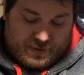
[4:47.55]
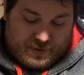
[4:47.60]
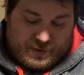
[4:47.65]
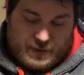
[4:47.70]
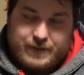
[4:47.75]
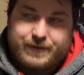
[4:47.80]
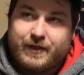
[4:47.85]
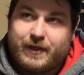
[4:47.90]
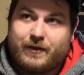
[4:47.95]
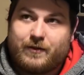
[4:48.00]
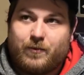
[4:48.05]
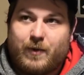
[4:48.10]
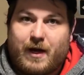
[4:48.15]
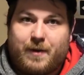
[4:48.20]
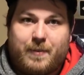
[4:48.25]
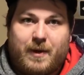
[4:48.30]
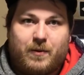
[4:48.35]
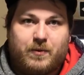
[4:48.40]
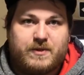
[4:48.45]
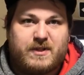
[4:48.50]
I think the
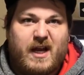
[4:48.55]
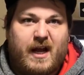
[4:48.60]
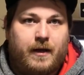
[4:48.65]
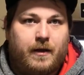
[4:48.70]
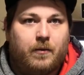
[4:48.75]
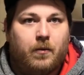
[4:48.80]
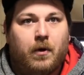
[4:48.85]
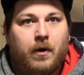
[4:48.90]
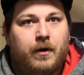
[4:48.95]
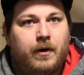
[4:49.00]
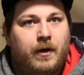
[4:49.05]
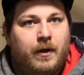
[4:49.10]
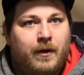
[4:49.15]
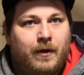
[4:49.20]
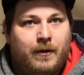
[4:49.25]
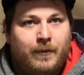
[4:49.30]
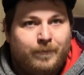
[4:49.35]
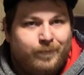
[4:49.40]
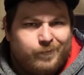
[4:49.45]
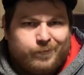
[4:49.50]
recommended was 91
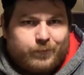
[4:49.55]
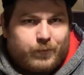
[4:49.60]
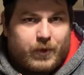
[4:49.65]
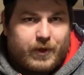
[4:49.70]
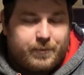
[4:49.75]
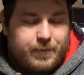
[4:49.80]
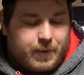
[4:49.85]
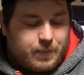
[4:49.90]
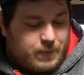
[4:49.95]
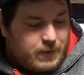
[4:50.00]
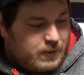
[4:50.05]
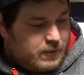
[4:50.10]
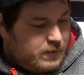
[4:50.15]
premium,